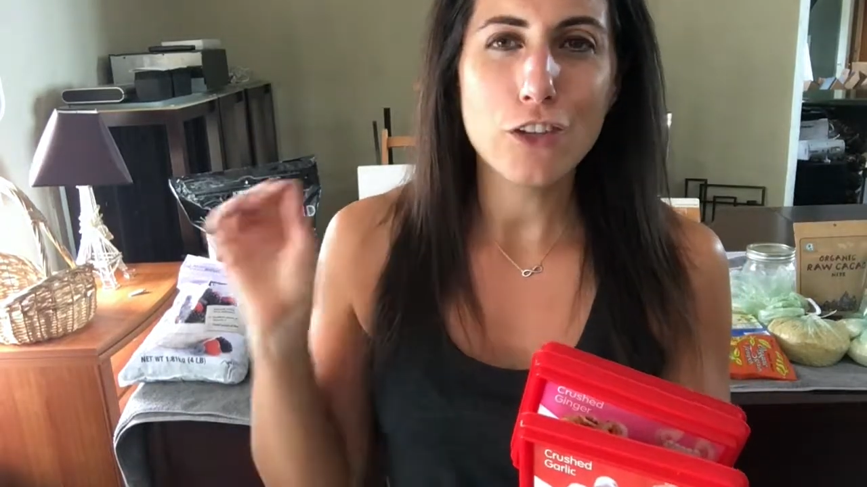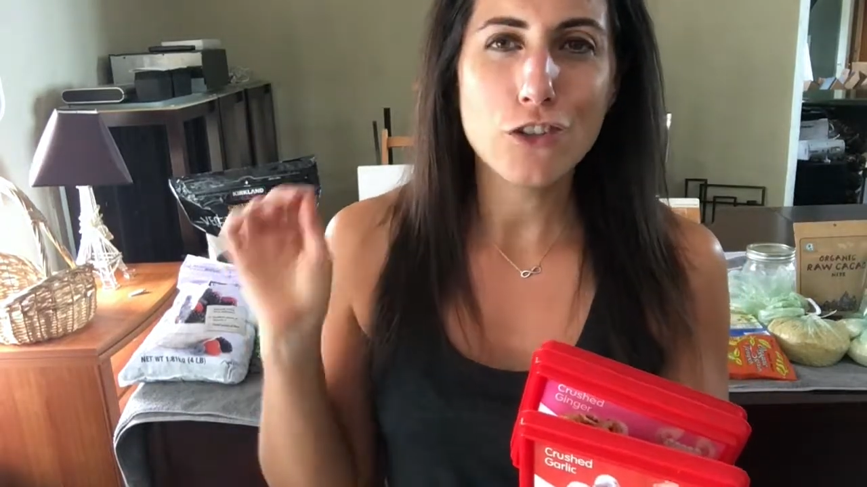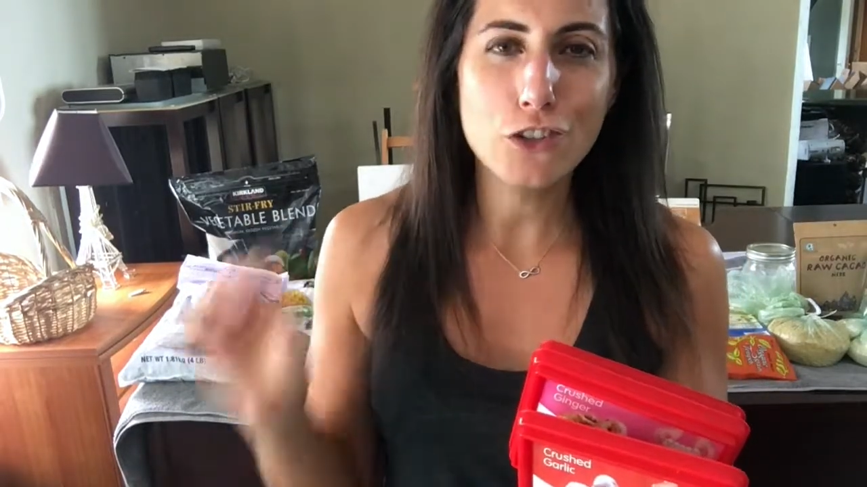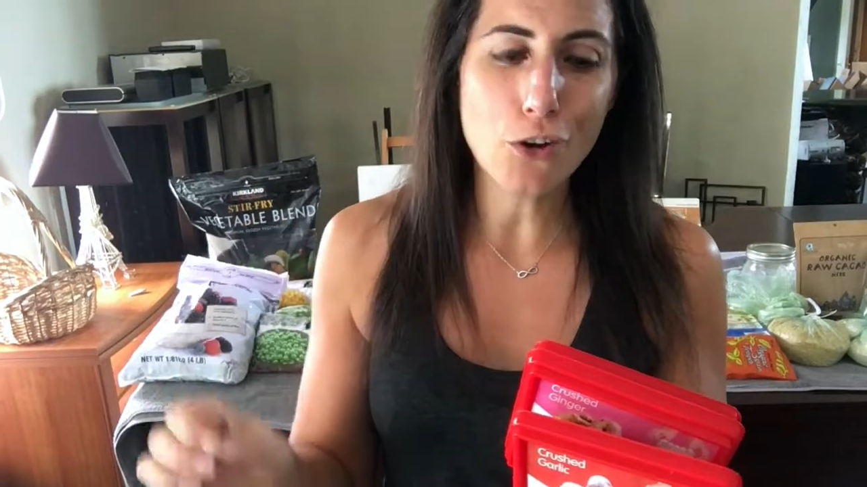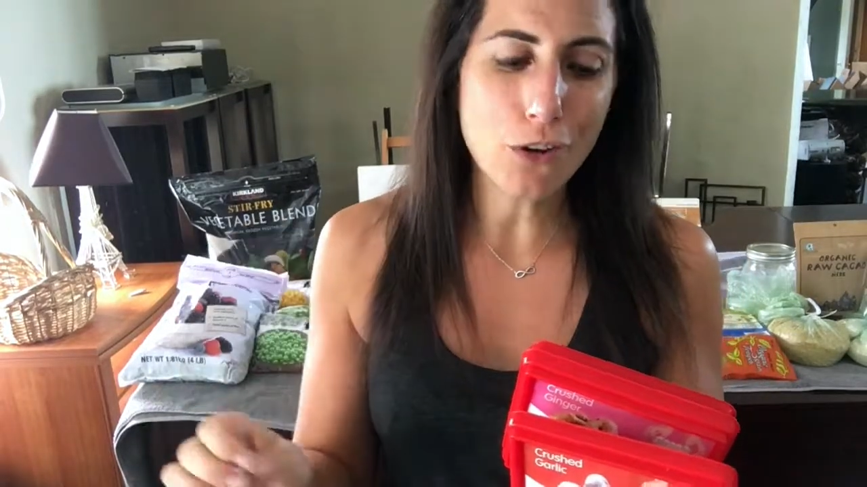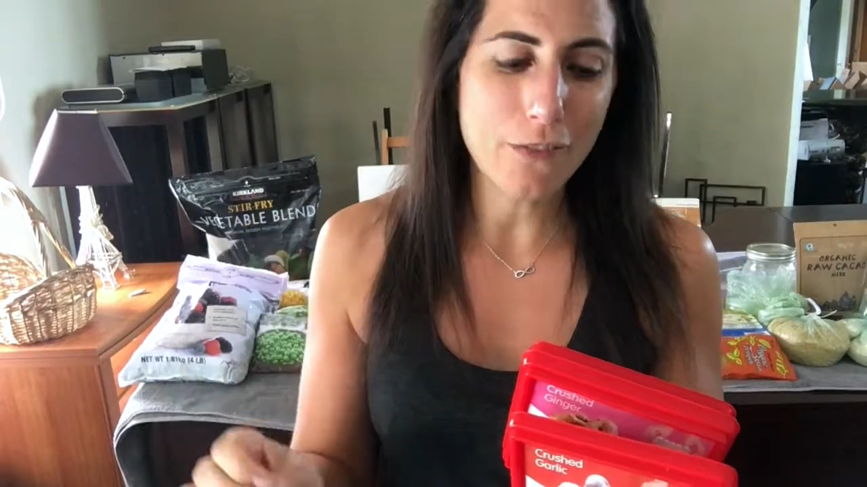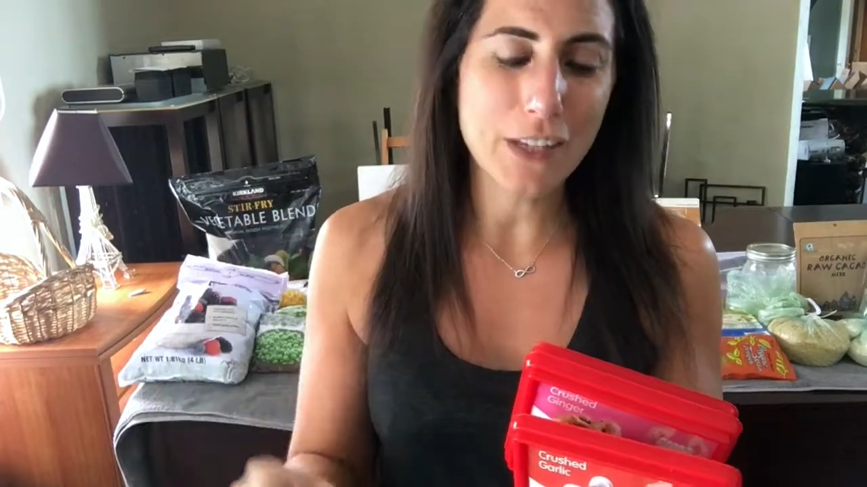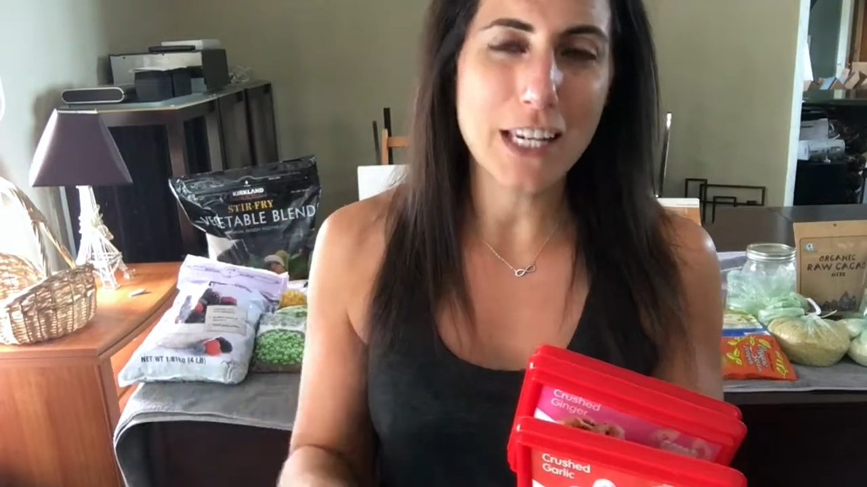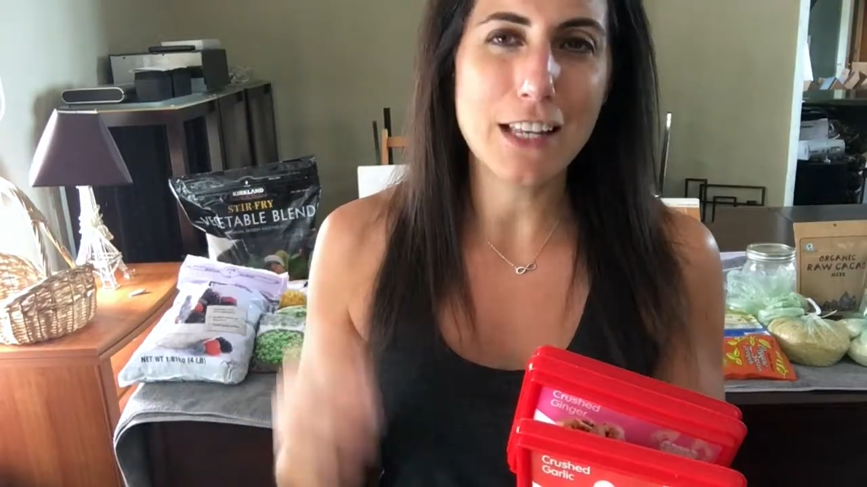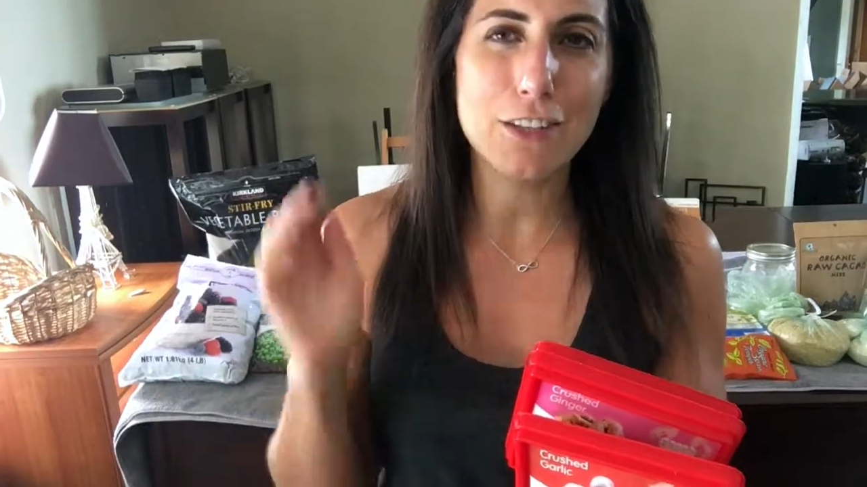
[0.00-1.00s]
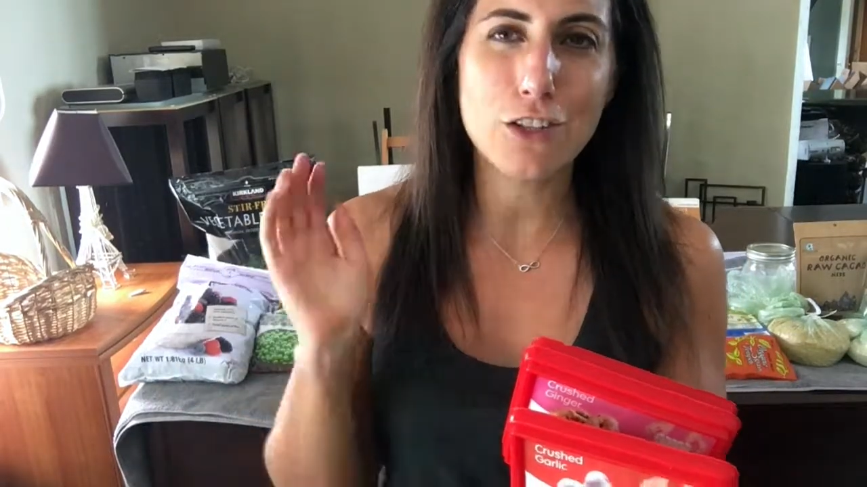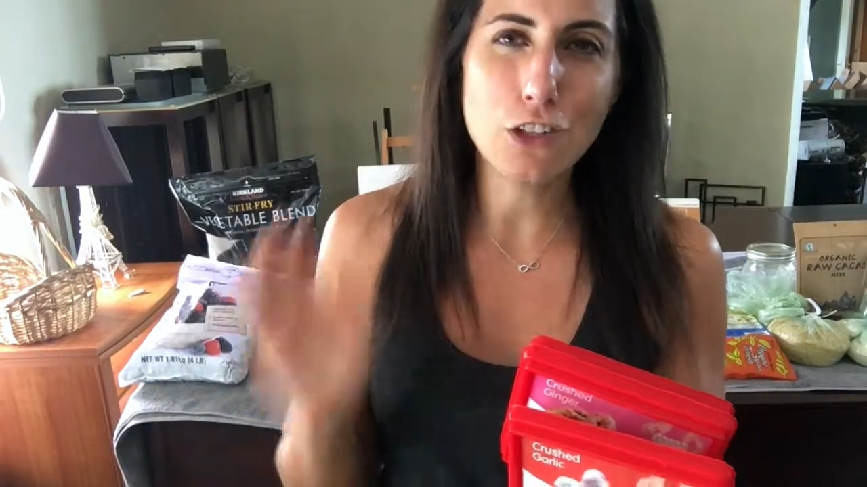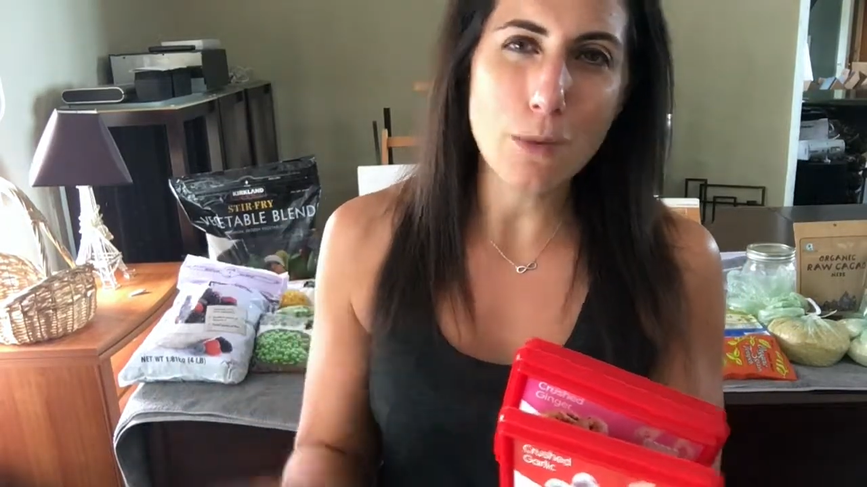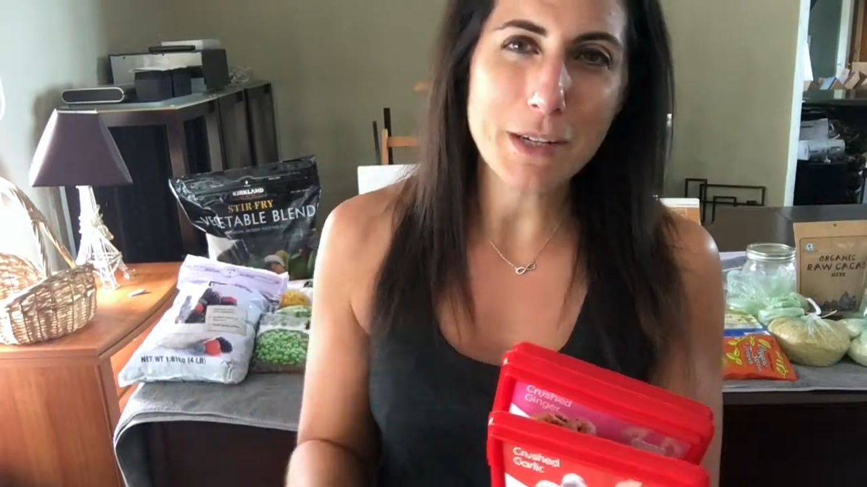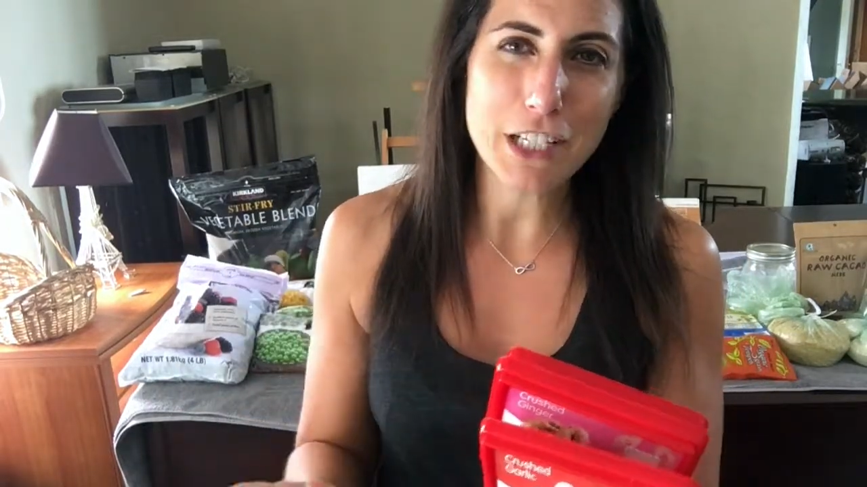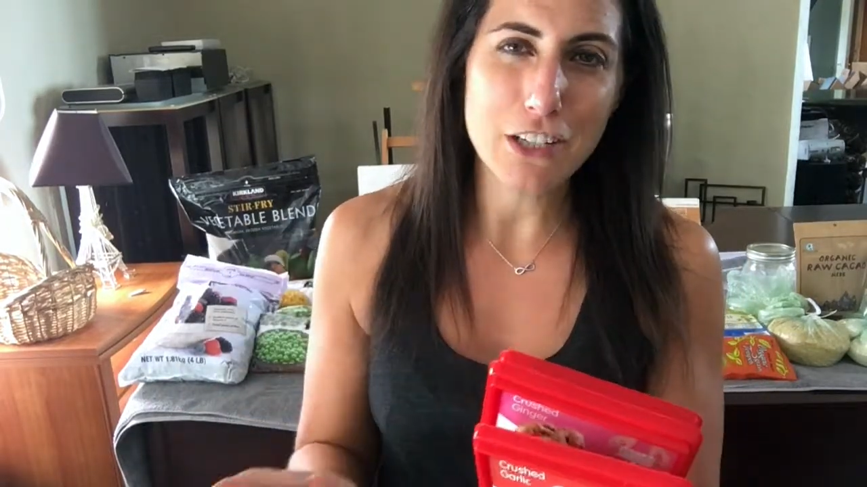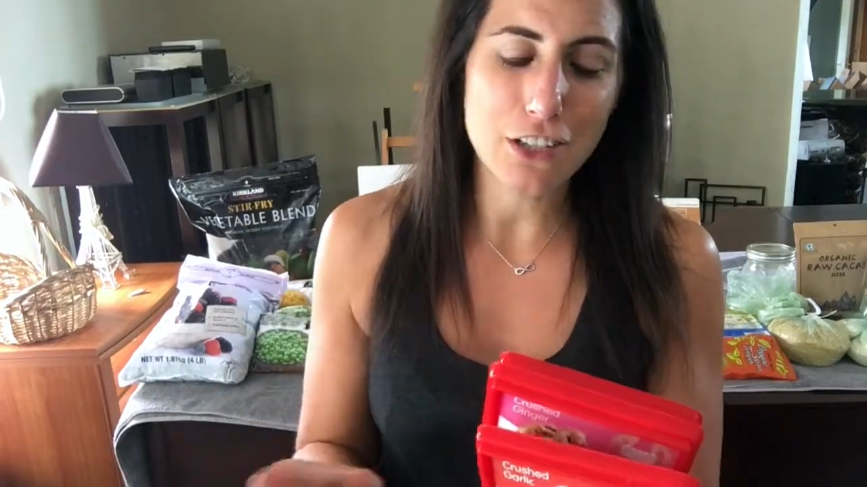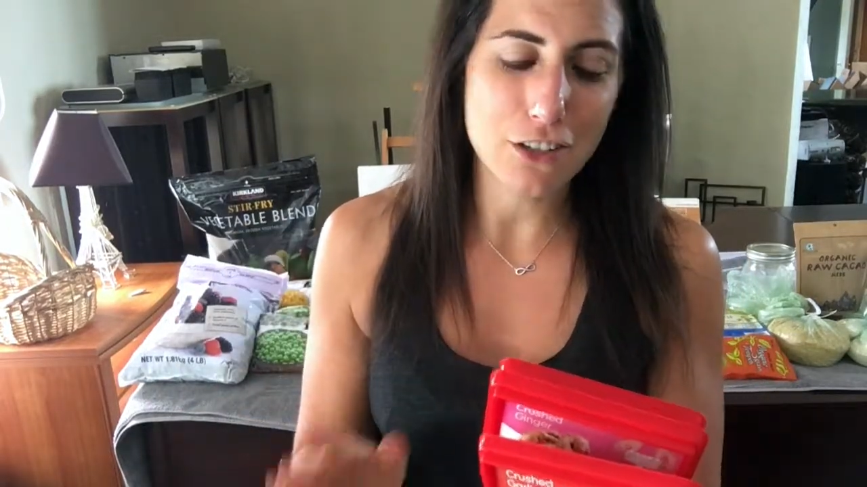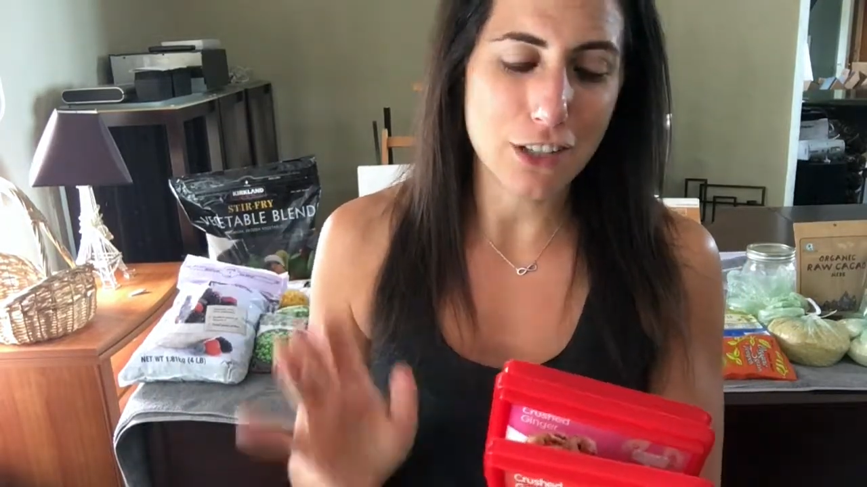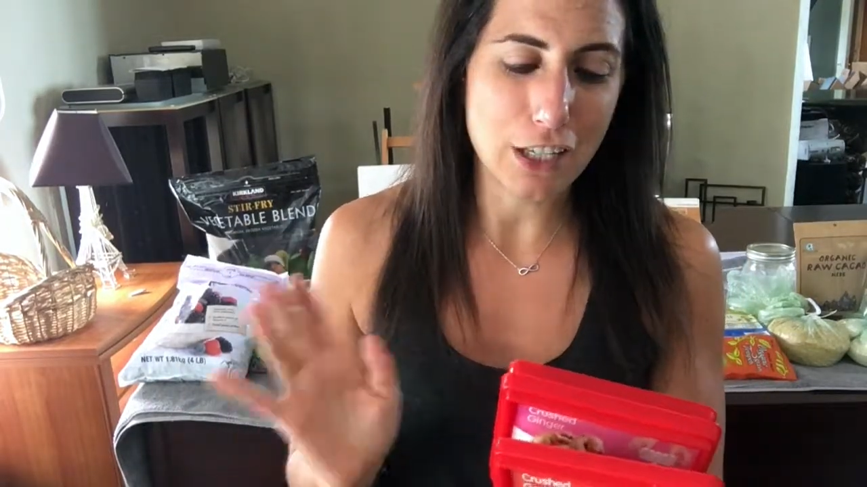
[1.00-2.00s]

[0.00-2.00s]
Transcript: So convenient, so much easier